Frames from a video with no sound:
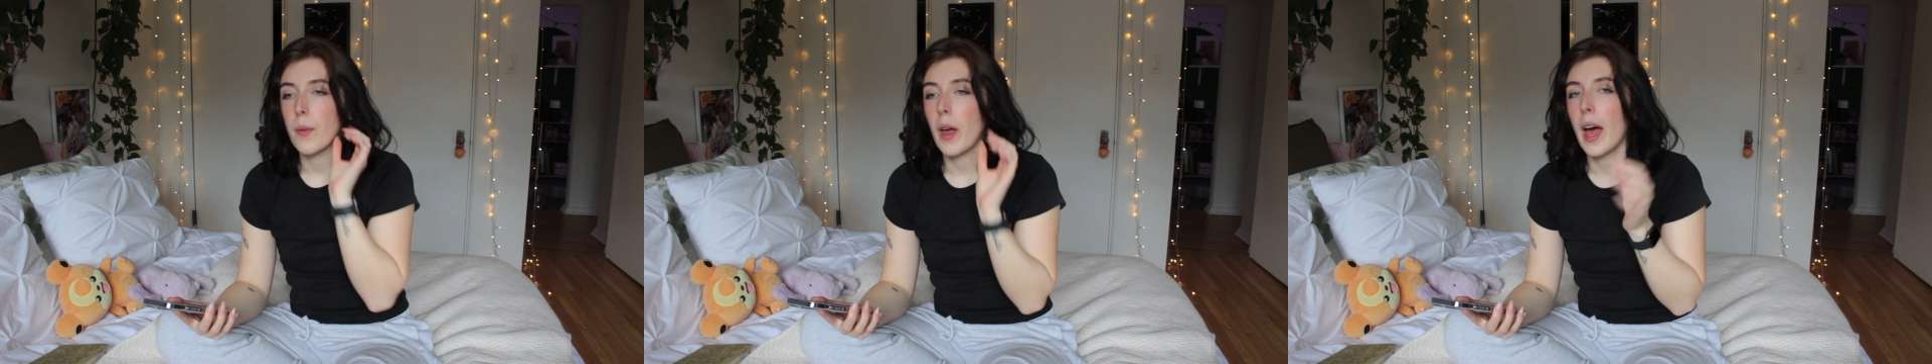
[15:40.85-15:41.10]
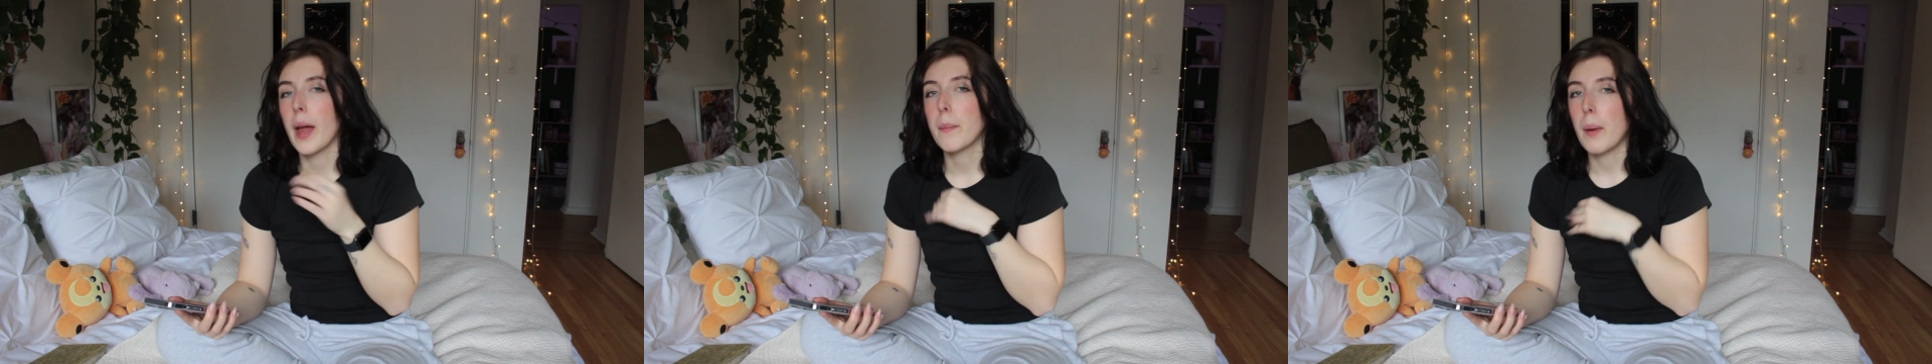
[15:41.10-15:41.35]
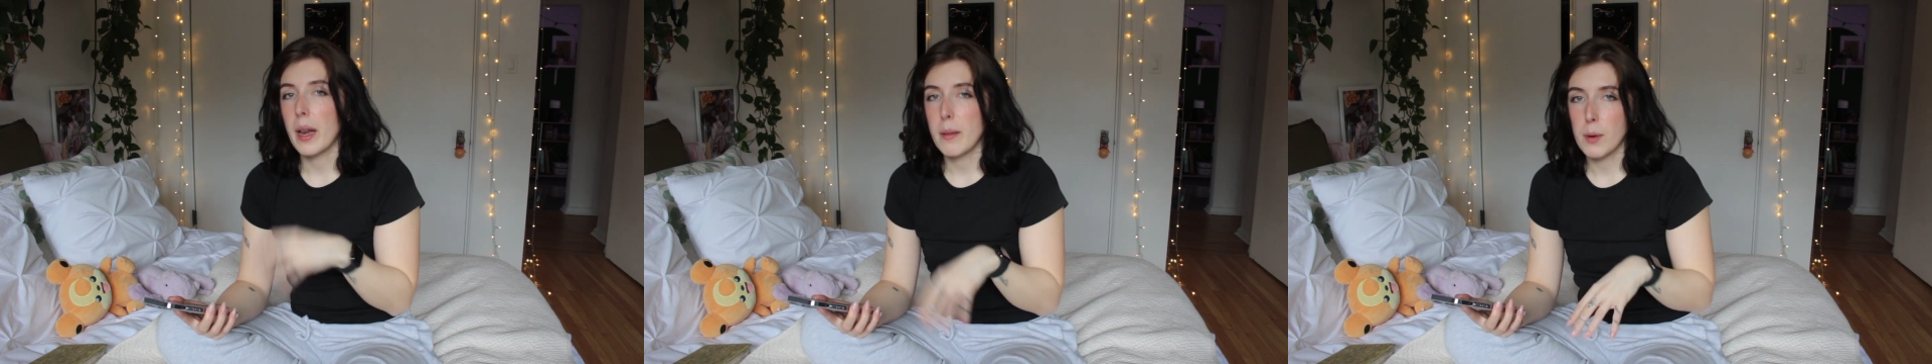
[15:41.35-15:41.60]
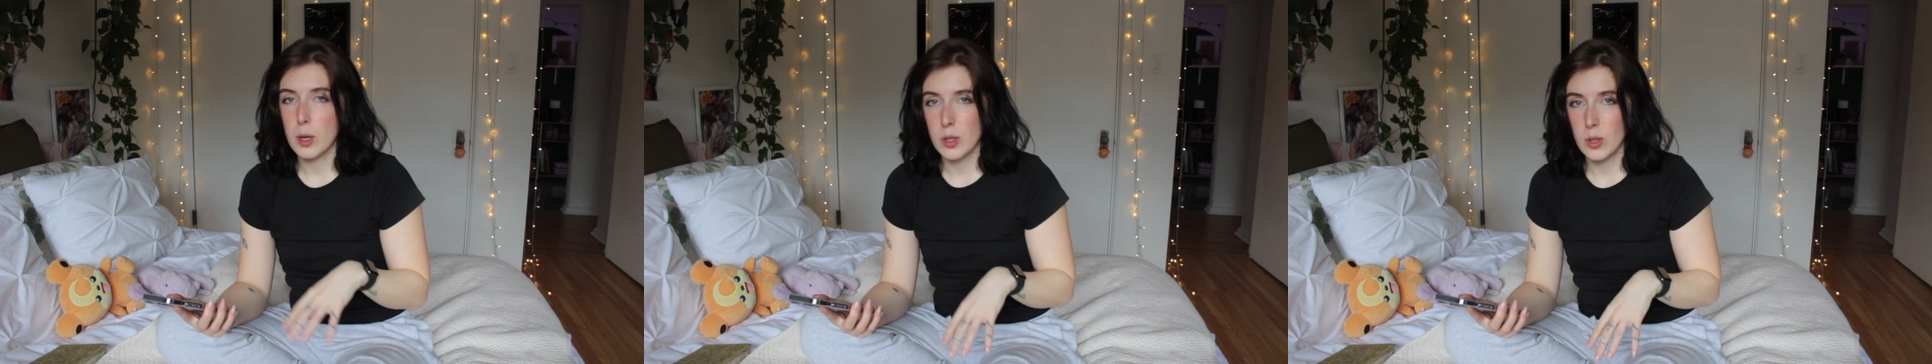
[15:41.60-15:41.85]
had any
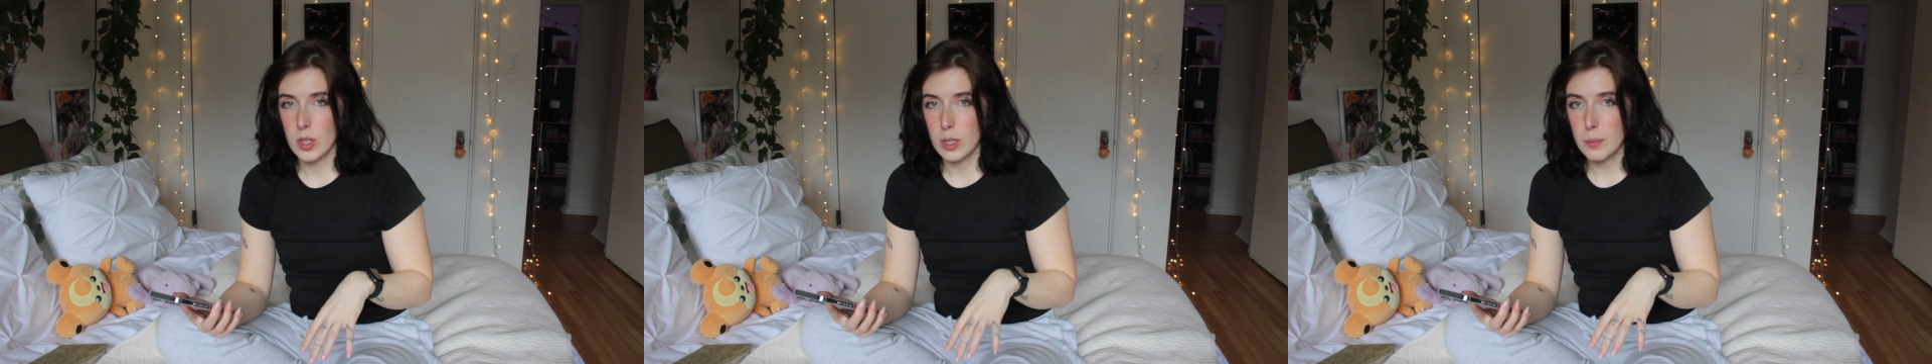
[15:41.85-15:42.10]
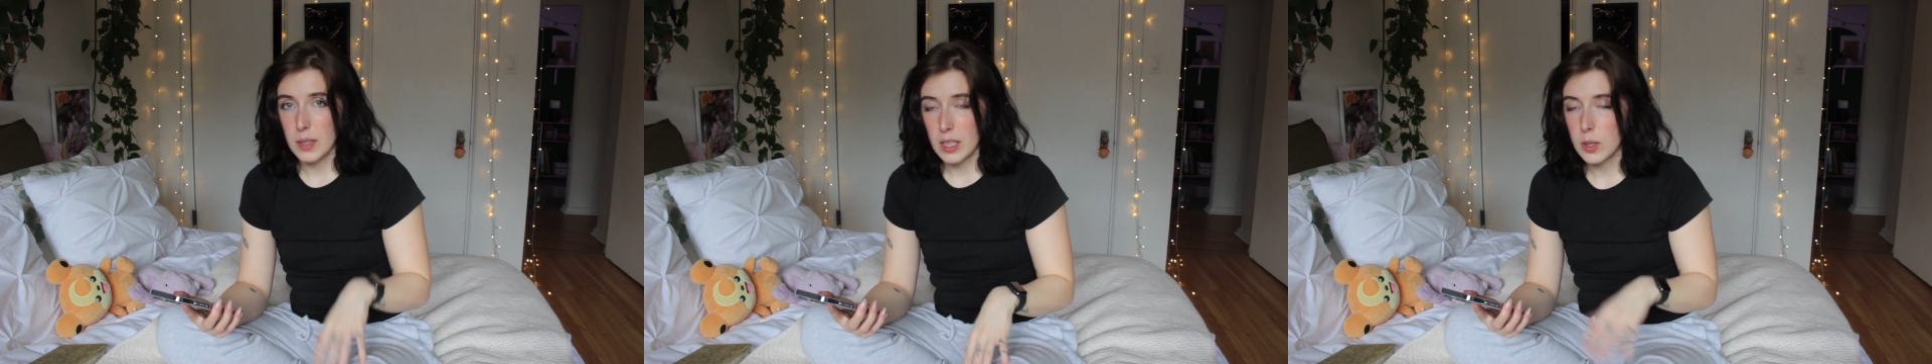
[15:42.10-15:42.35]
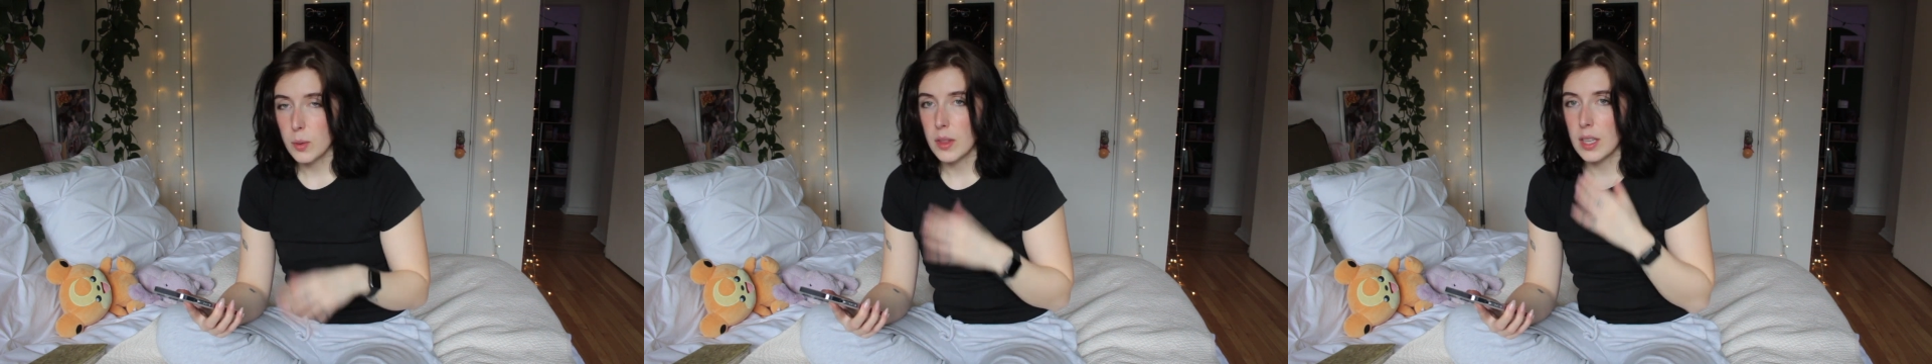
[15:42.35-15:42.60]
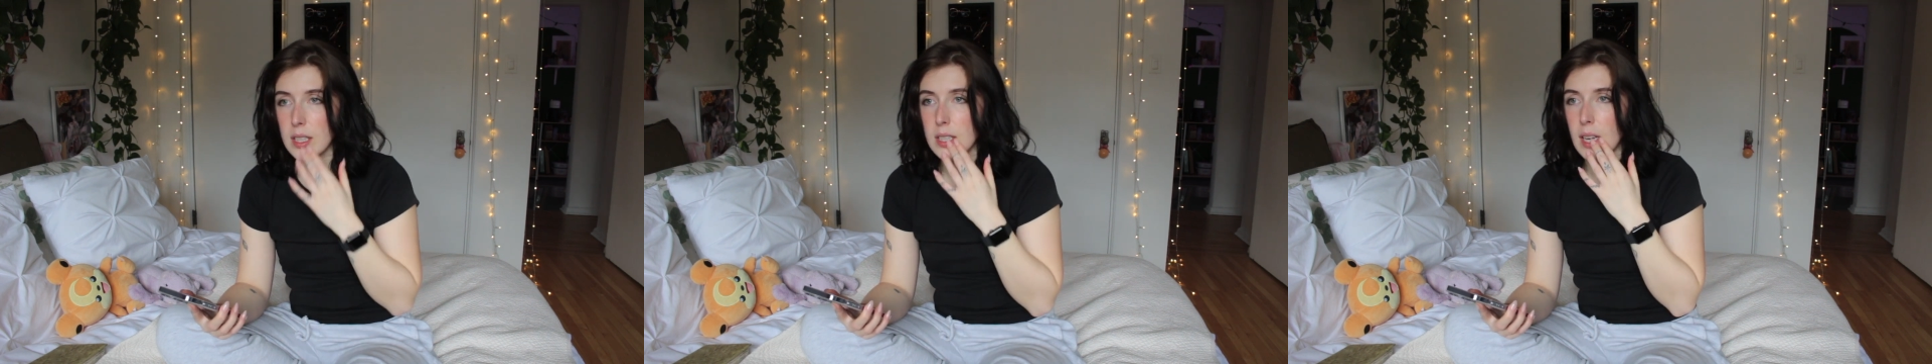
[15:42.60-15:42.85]
personal experience with this.